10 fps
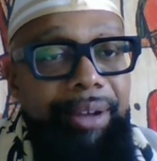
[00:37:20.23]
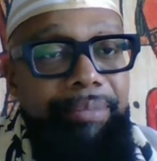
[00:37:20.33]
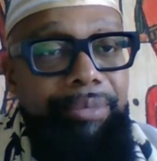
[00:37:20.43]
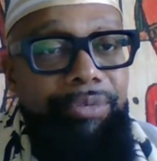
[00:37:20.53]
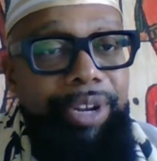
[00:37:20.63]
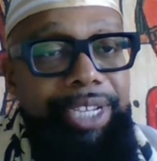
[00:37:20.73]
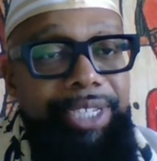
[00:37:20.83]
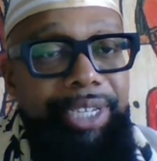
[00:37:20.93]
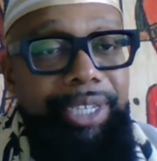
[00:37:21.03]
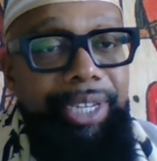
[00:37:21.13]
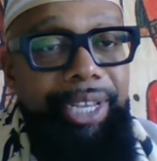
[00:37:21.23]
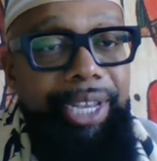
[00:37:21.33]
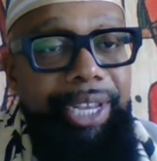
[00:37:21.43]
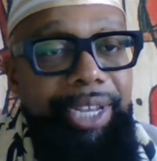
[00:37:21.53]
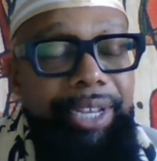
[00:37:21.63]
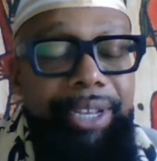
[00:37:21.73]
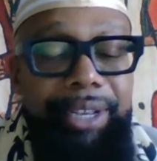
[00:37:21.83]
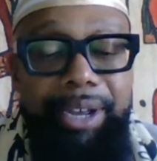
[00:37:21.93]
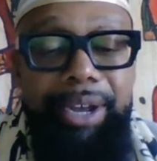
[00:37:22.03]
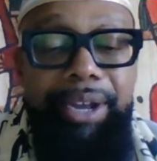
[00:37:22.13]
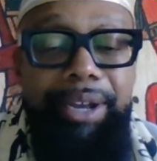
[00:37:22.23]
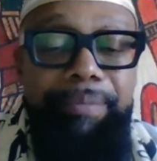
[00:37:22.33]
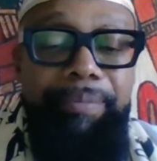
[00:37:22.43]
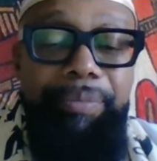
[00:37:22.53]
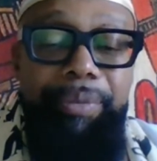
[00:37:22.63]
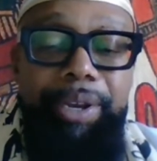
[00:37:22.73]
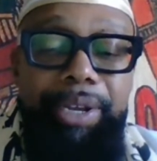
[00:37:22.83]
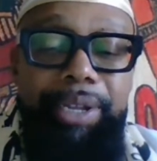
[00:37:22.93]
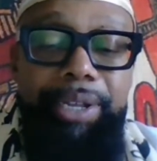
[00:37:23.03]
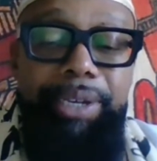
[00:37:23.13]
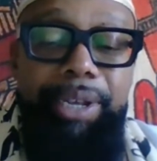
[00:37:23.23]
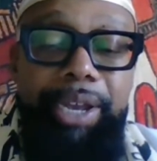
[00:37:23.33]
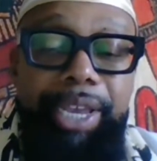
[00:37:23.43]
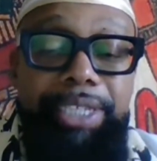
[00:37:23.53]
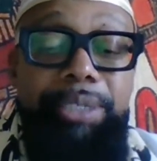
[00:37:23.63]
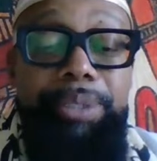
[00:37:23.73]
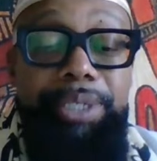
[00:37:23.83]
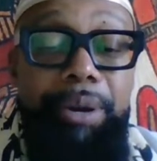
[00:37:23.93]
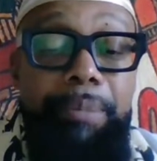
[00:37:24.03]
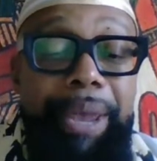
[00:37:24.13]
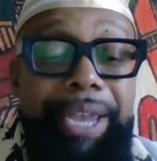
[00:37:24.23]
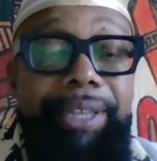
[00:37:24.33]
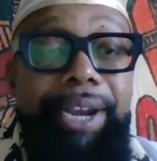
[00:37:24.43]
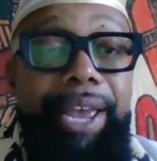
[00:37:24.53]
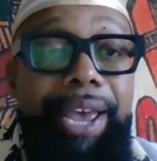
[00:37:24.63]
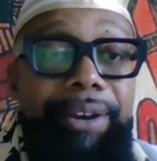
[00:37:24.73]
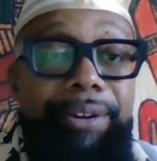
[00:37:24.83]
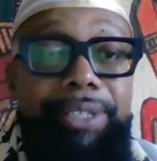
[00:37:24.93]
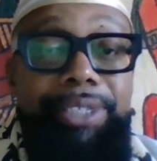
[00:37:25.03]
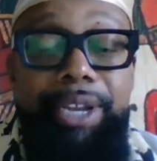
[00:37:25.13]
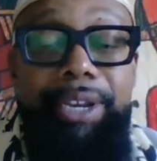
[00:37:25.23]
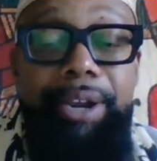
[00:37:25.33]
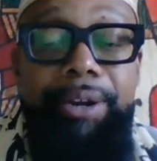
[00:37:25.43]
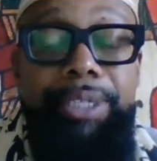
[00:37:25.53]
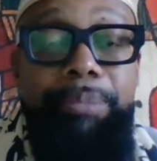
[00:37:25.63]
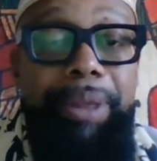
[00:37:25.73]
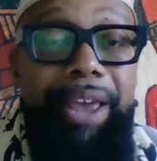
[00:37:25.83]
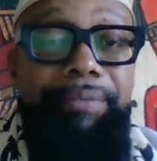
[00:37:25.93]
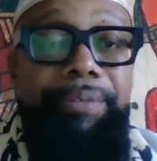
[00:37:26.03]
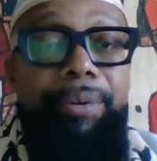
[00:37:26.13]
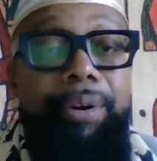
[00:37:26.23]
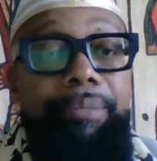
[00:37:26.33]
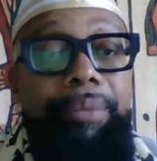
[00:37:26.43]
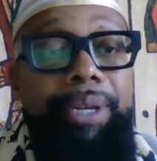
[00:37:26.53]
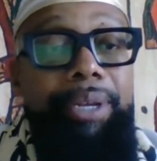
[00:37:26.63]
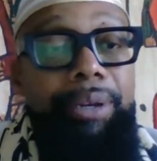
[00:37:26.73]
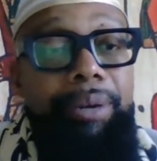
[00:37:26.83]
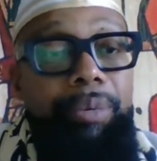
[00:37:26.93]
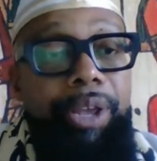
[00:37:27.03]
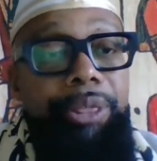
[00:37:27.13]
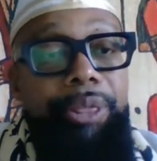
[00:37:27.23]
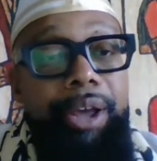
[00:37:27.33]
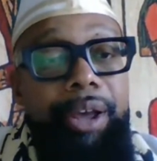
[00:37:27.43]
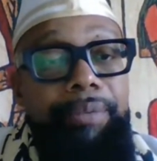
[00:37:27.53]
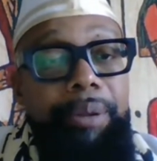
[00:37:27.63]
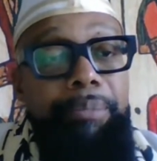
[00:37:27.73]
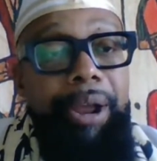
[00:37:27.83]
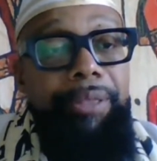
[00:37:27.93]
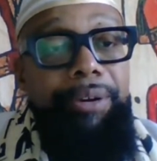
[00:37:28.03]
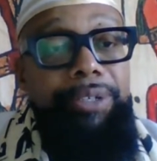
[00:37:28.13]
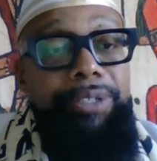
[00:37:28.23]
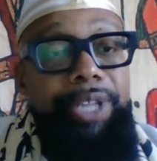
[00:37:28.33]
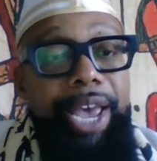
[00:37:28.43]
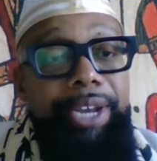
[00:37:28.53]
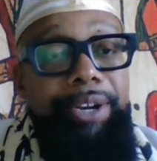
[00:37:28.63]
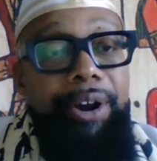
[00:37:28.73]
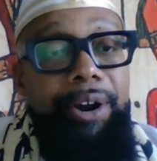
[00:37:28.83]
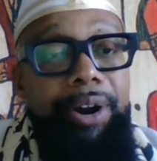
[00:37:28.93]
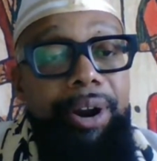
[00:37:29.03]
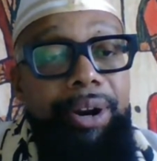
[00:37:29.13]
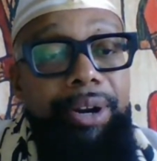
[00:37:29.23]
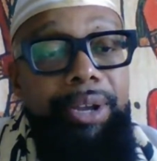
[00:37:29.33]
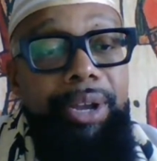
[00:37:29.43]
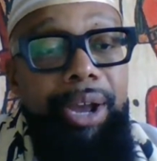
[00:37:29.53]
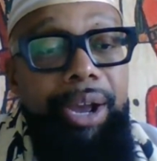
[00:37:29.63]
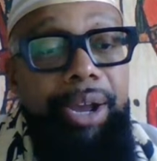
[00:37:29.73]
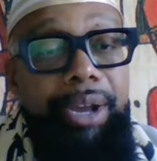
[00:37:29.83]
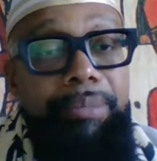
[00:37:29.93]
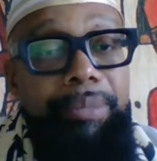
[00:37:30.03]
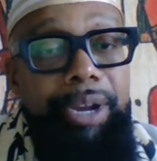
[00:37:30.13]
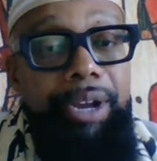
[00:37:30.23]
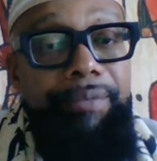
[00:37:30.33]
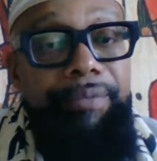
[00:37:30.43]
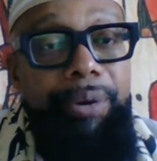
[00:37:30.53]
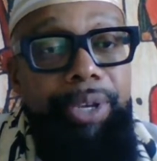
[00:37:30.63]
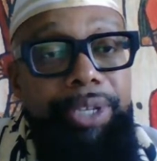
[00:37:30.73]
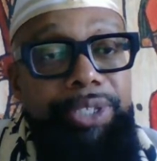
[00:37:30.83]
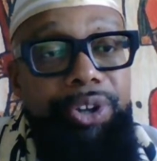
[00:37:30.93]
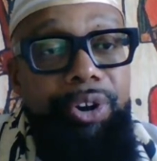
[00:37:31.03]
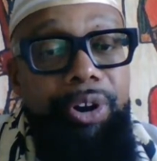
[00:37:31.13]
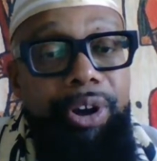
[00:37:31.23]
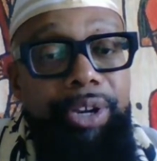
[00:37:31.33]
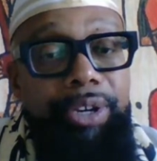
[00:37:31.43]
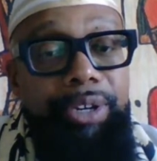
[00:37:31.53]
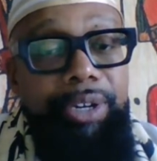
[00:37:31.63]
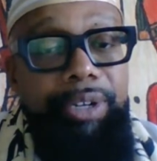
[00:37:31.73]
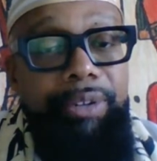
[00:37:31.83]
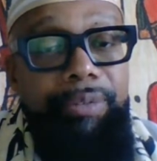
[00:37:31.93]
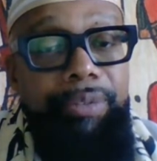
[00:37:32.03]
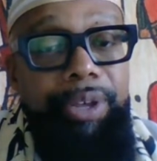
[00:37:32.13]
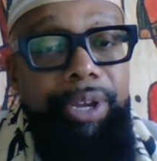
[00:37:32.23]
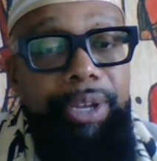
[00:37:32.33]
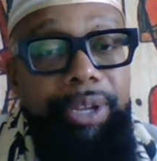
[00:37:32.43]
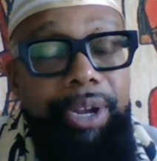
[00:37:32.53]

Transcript: recently. I guess it was a debate that I had on Sonnetta's platform with the brothers that are focused on they